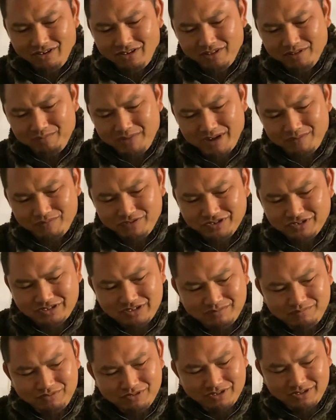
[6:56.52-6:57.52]
the memories she
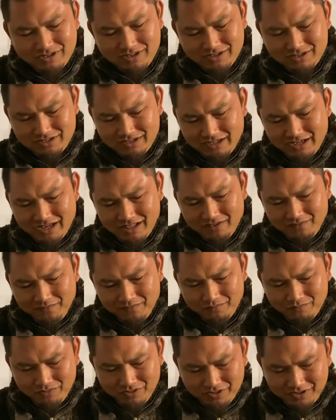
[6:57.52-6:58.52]
put together
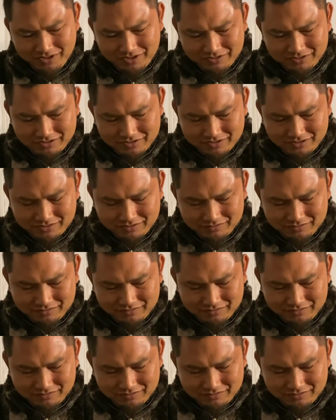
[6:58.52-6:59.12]
with us. And